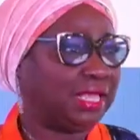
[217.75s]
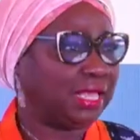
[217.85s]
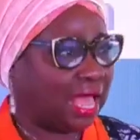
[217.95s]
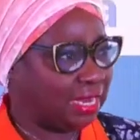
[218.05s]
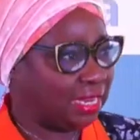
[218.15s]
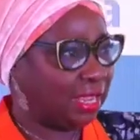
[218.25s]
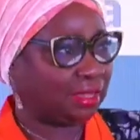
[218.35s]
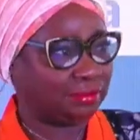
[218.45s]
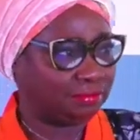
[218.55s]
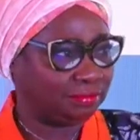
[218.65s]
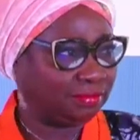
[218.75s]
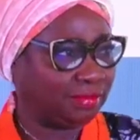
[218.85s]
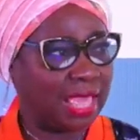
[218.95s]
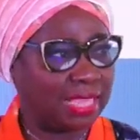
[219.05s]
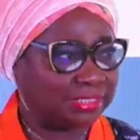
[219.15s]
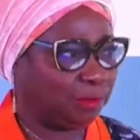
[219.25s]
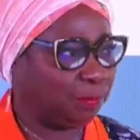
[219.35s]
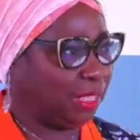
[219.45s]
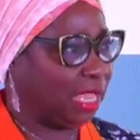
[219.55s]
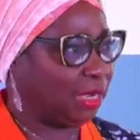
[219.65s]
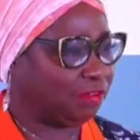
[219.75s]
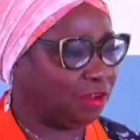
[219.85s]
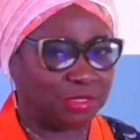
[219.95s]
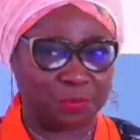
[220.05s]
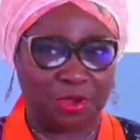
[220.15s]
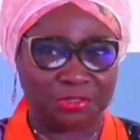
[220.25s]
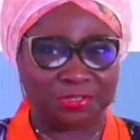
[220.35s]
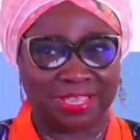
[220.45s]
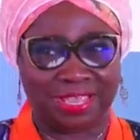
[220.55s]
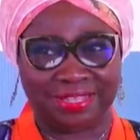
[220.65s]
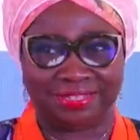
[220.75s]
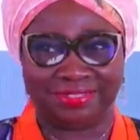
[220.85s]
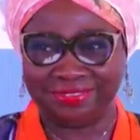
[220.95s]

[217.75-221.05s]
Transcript: Canada, NCBN, we've always worked together.